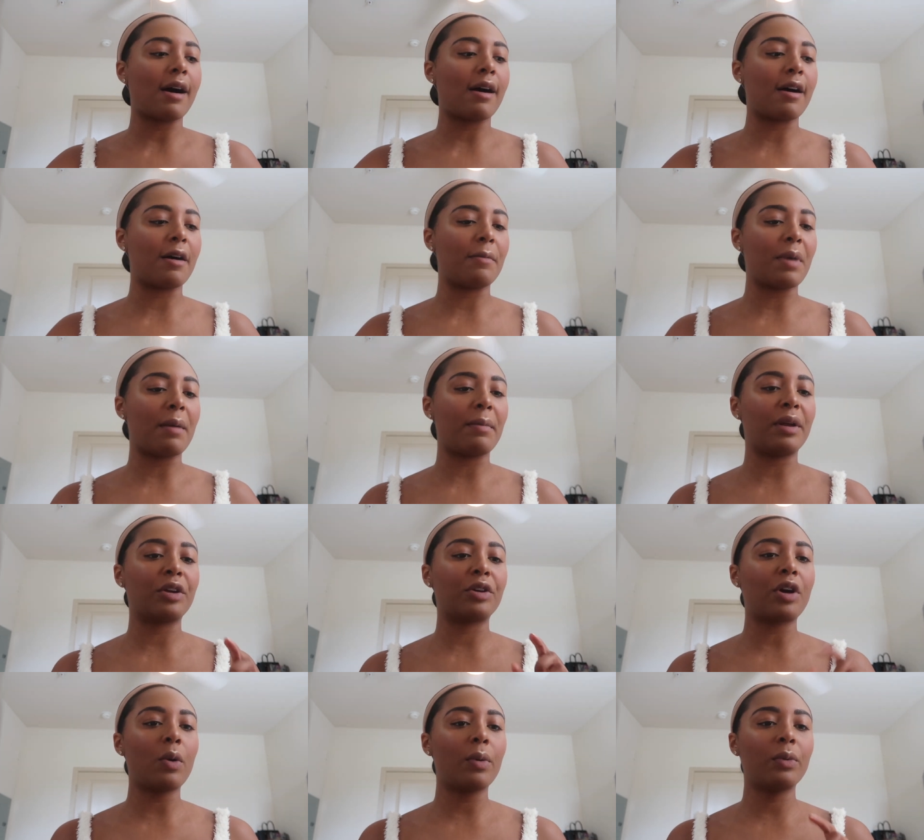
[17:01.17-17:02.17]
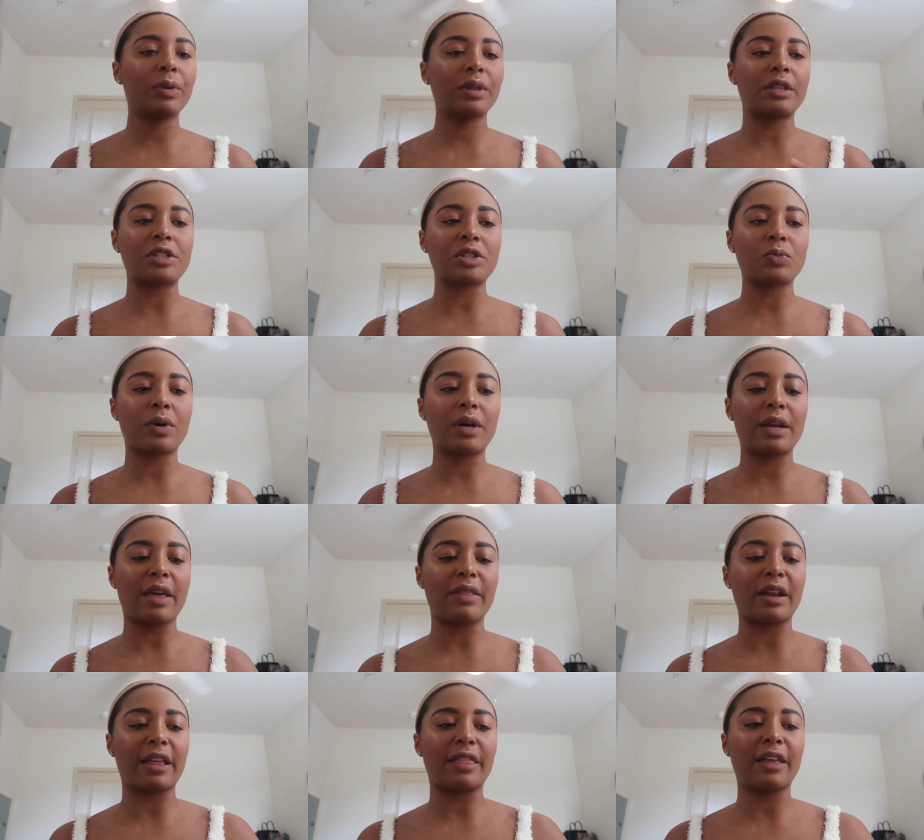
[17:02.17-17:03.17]
Um, I'm gonna go in with this one
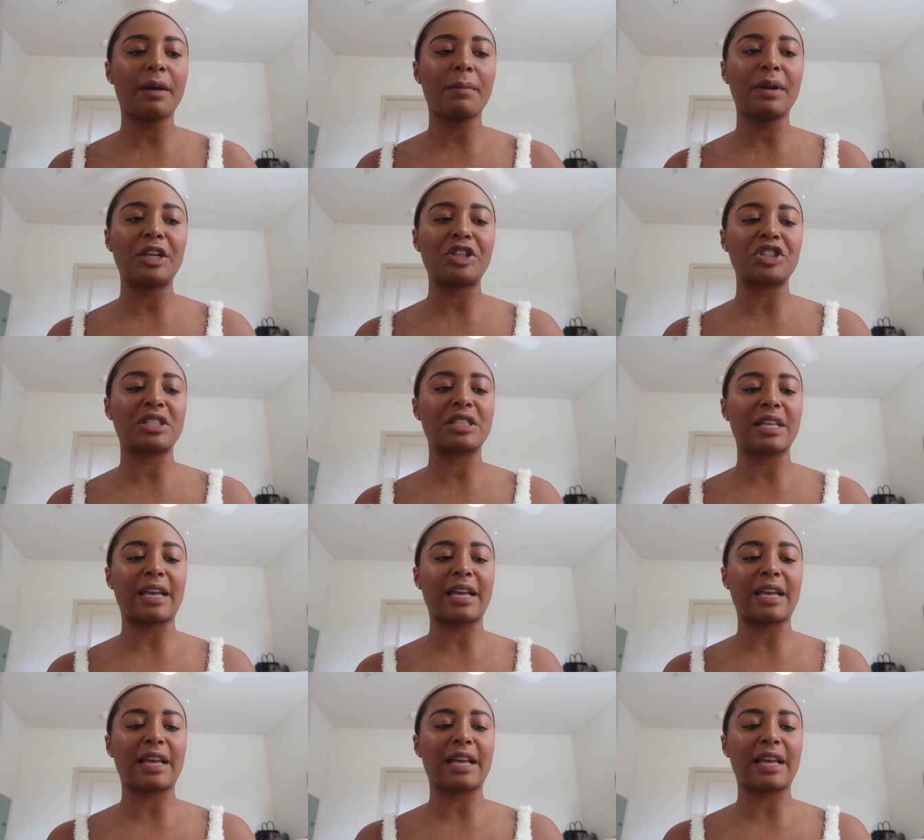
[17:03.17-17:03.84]
and then I think I'm gonna just